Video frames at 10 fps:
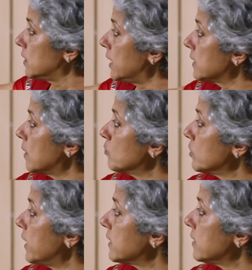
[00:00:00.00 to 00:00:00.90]
I will come to
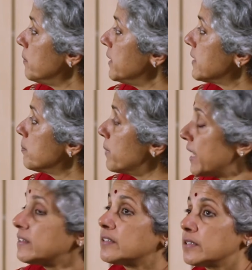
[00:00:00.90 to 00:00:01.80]
that in a minute.
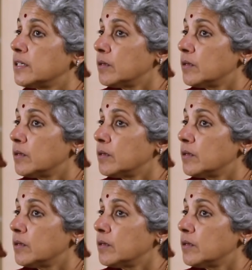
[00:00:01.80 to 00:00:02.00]
Breath,